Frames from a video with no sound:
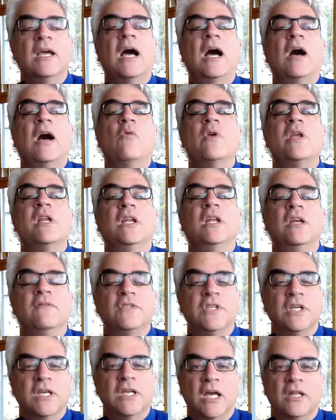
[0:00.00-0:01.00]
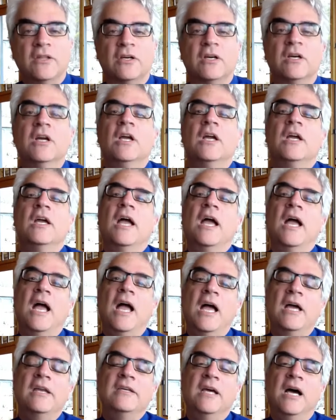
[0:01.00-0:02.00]
how we live together
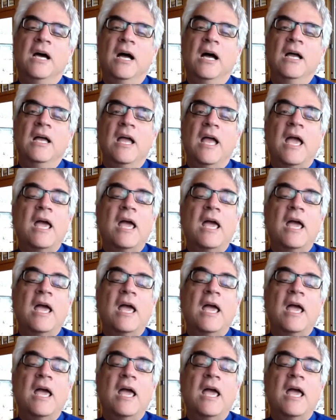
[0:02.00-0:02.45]
and uh,